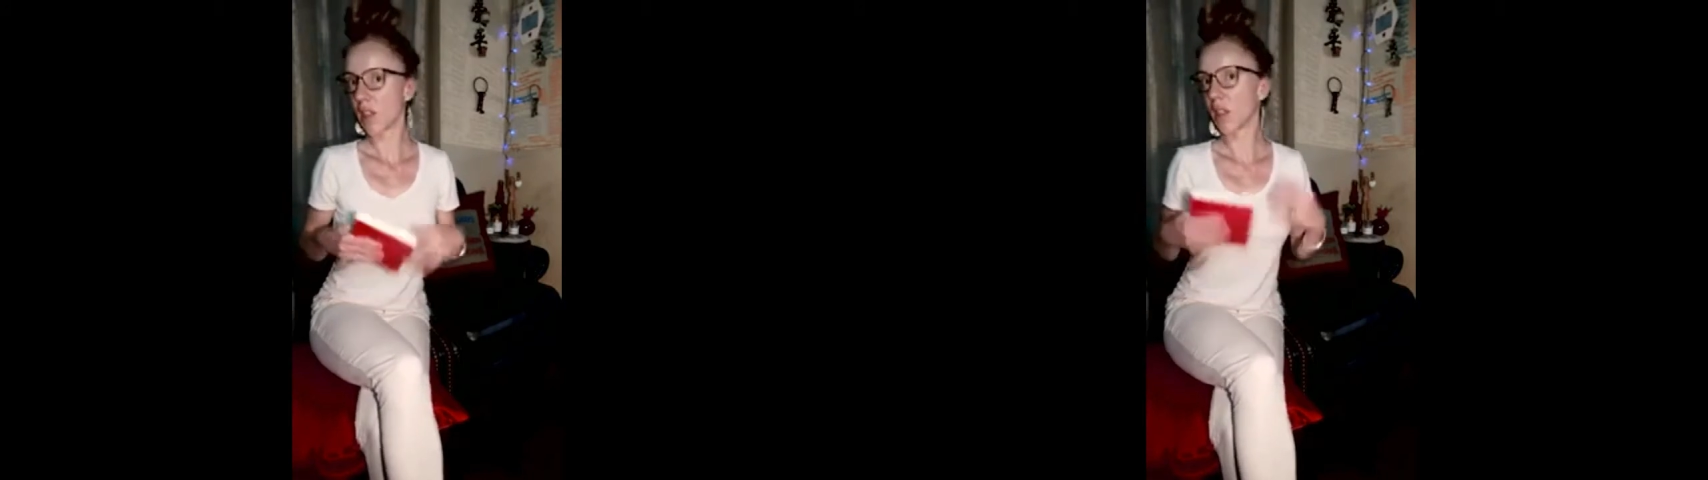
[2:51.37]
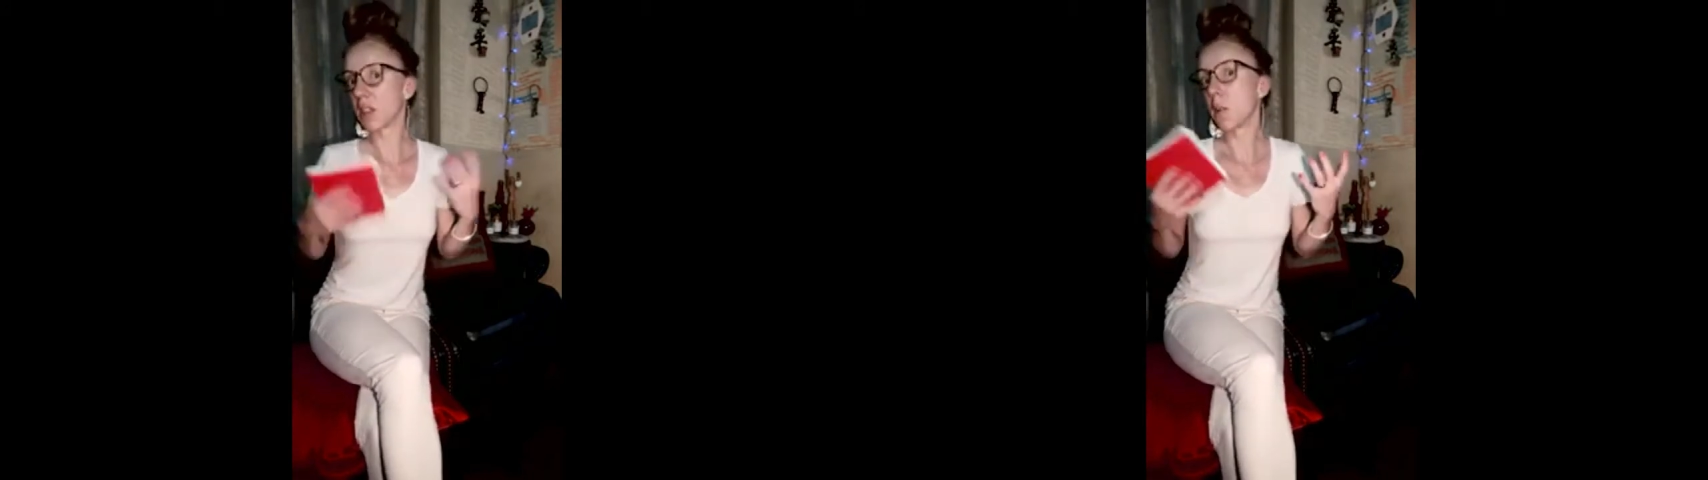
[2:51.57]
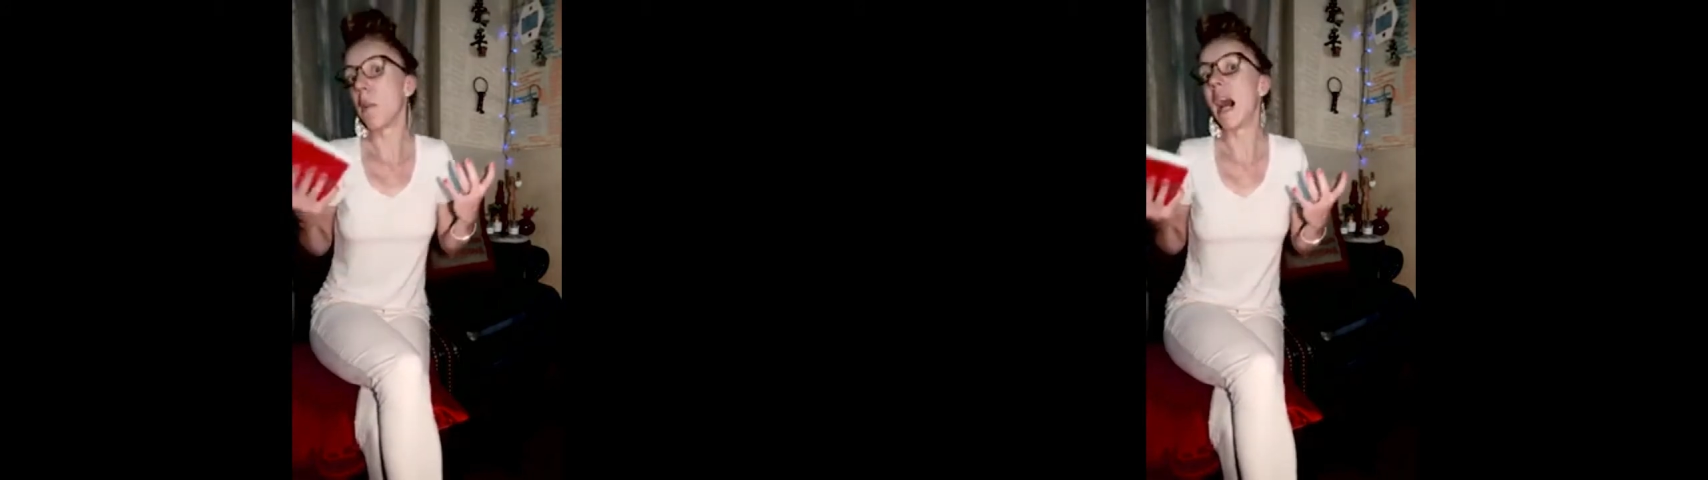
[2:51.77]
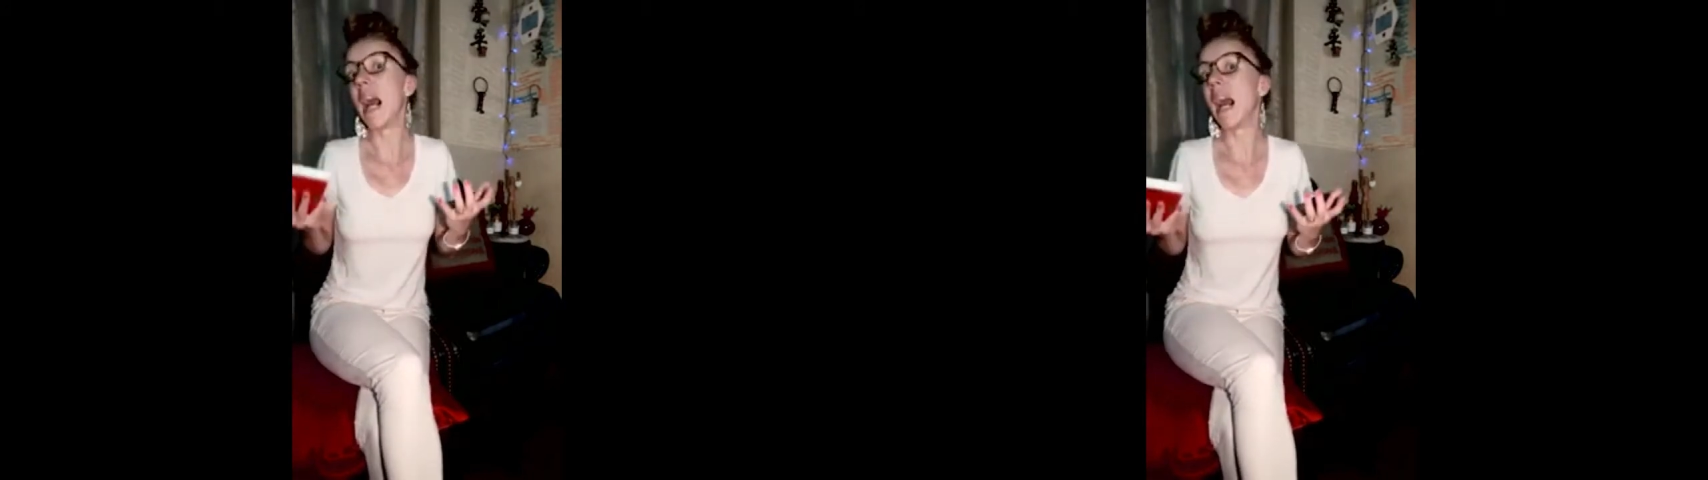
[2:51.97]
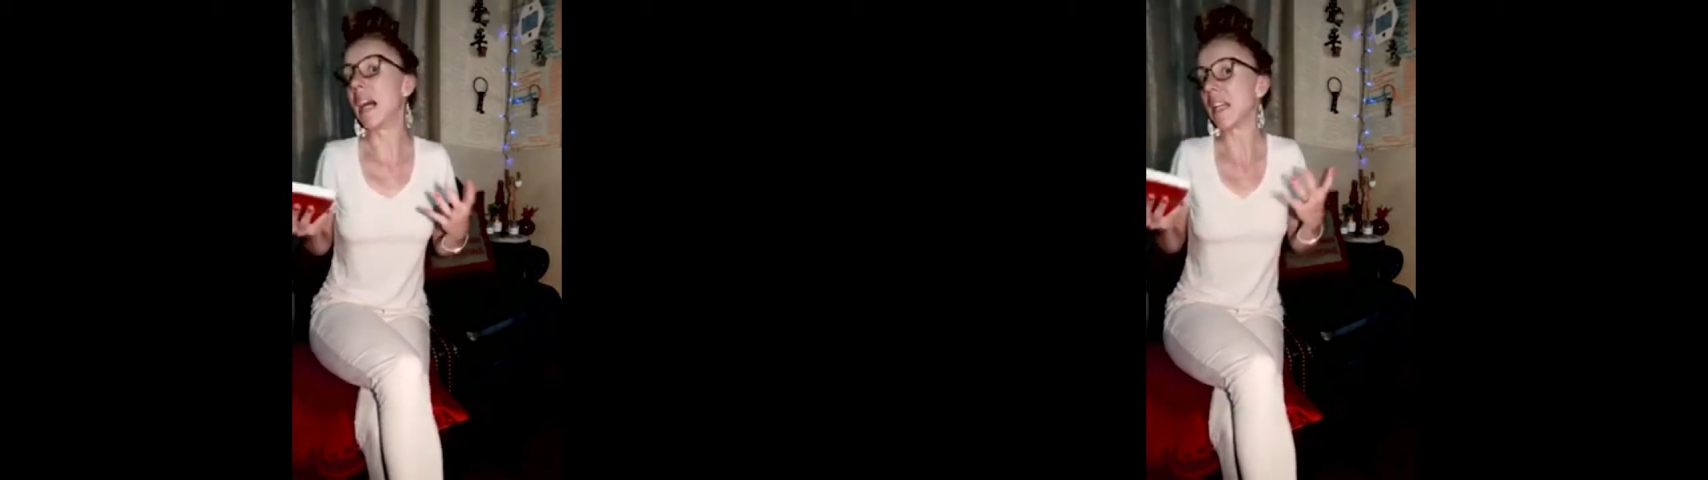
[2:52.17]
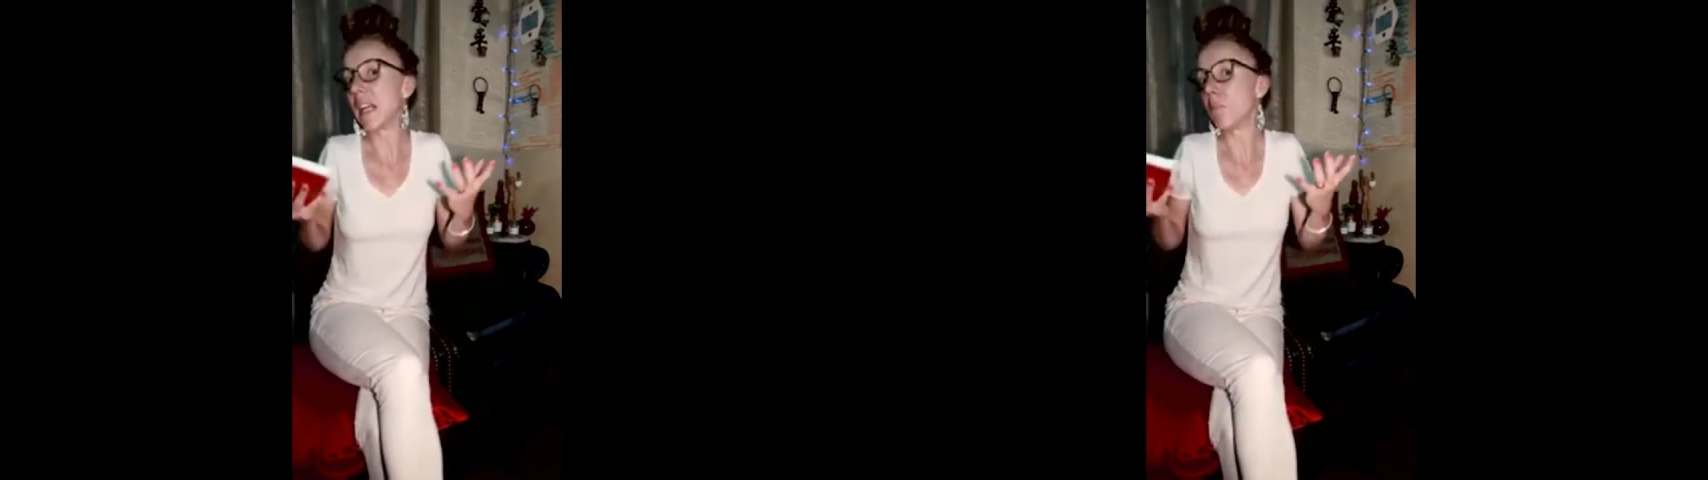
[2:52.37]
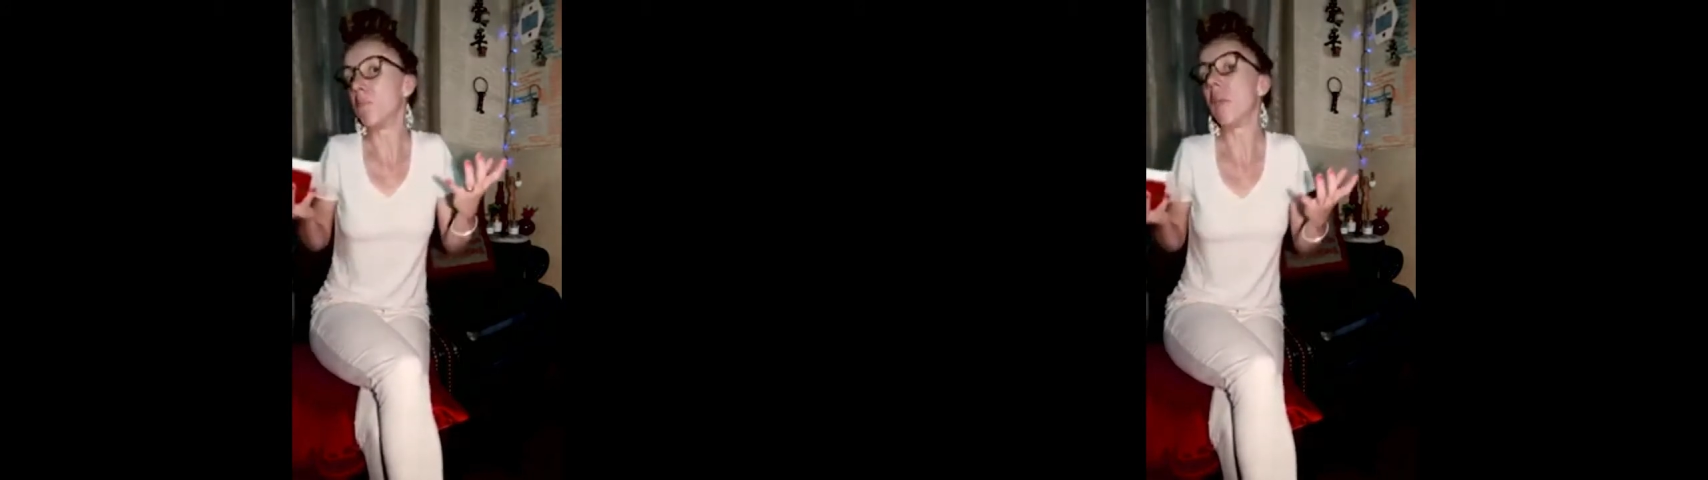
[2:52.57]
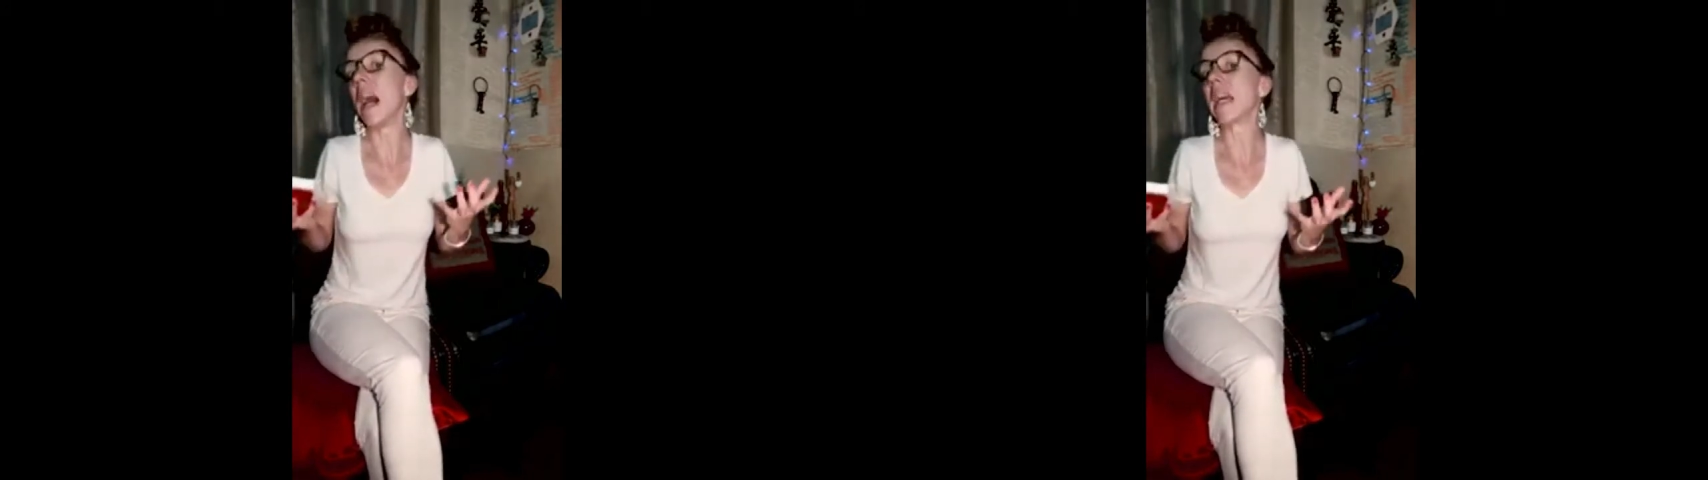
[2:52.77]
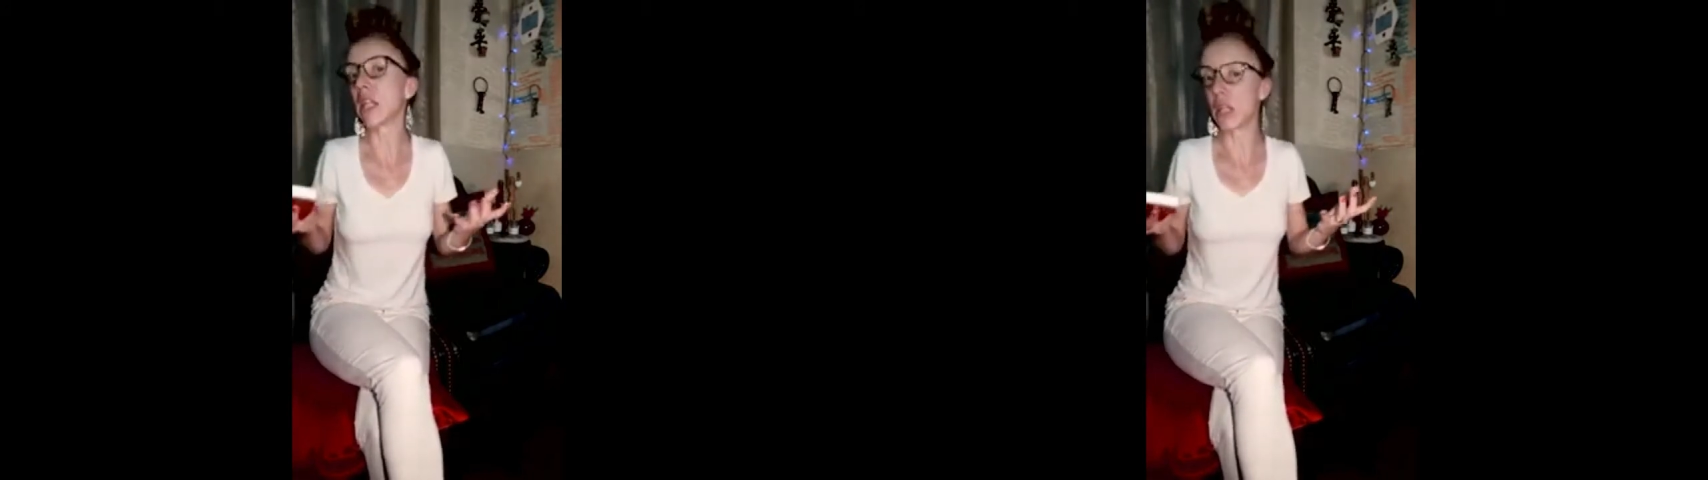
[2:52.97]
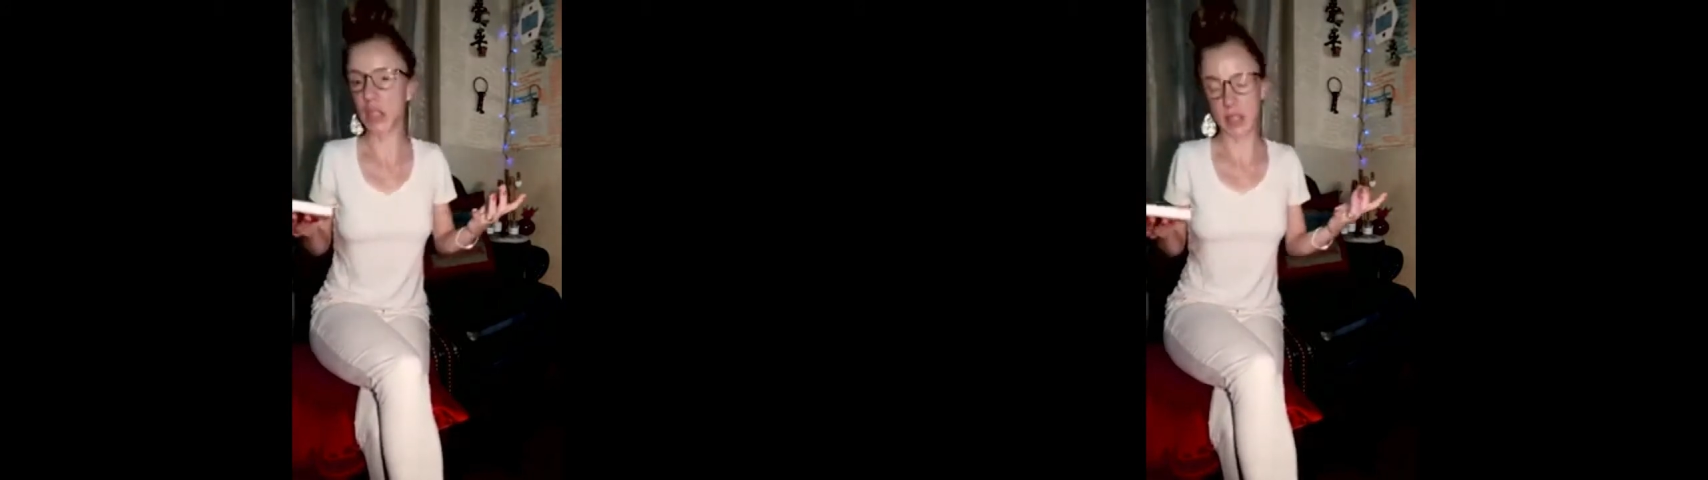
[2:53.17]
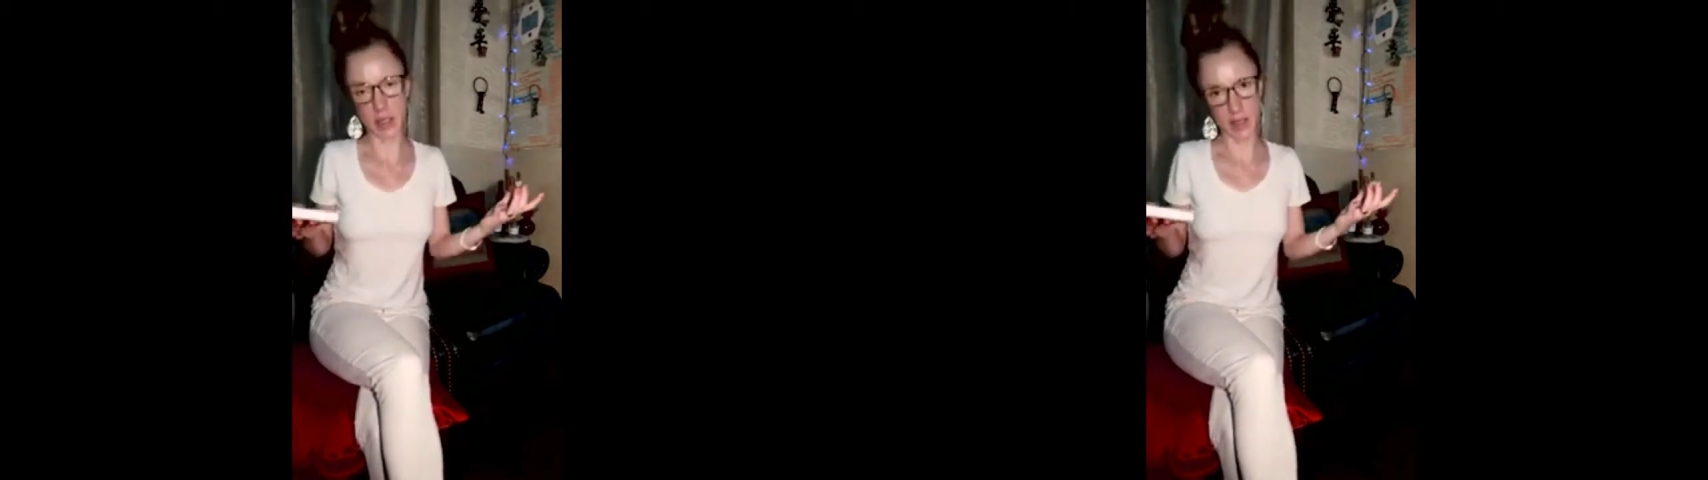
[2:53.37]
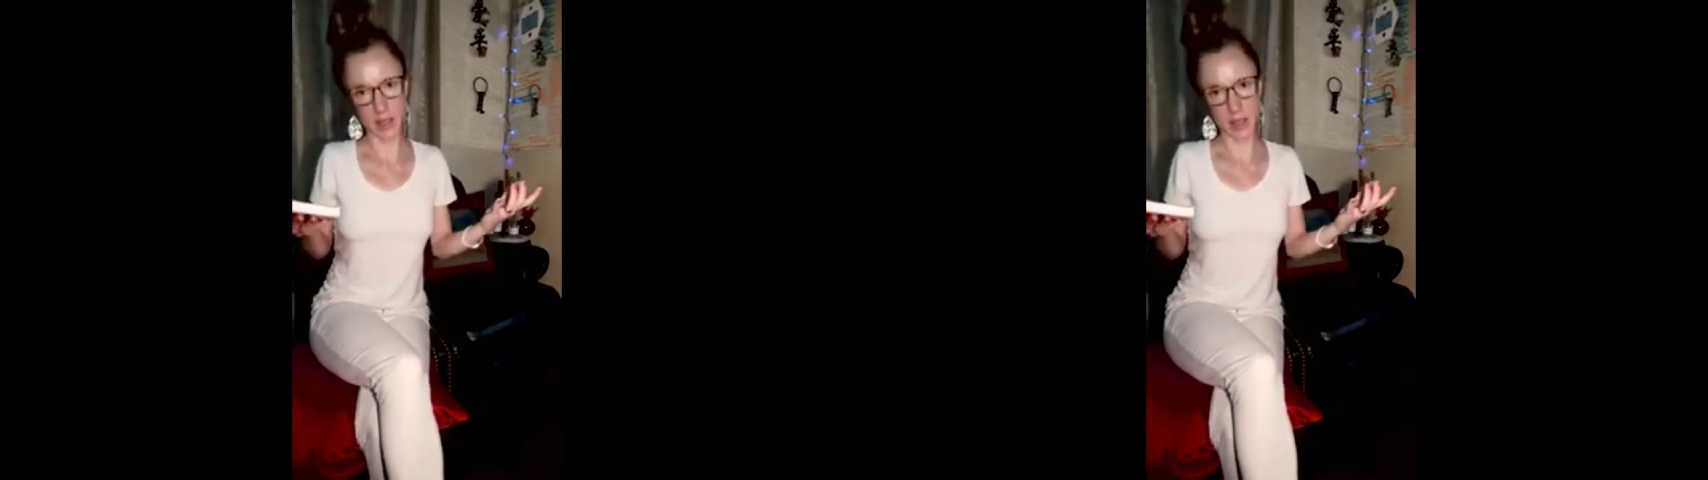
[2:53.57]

looked upon, admired